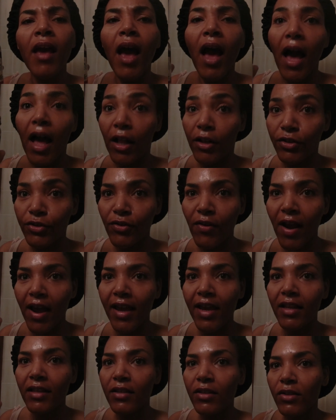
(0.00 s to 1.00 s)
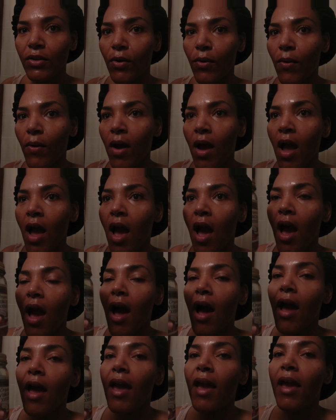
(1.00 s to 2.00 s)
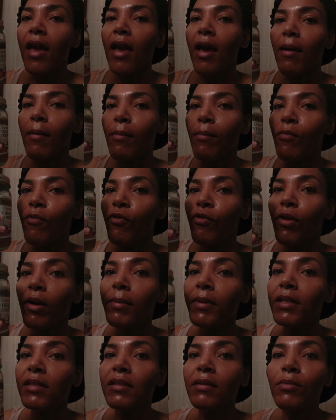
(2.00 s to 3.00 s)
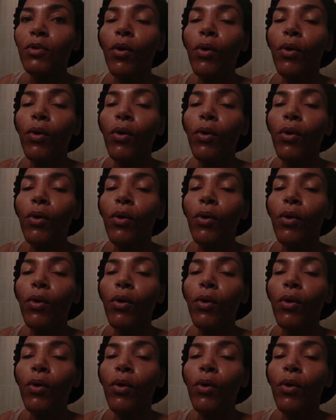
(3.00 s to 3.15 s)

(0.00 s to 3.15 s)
I'll try it. So I am rubbing some